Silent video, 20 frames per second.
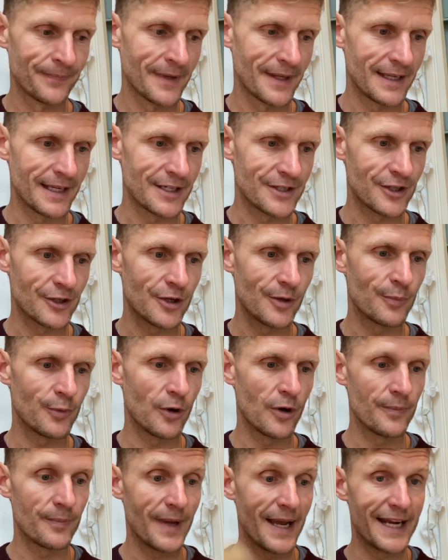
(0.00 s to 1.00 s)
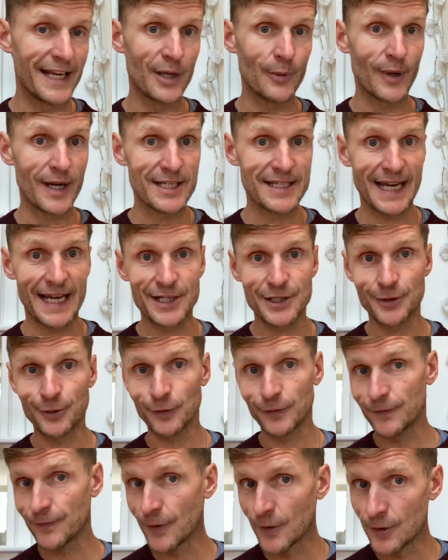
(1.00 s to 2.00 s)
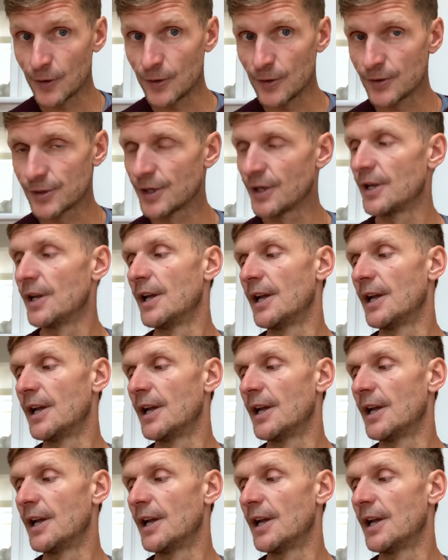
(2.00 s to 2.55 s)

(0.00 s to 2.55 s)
It's a good one anyway to add to your food.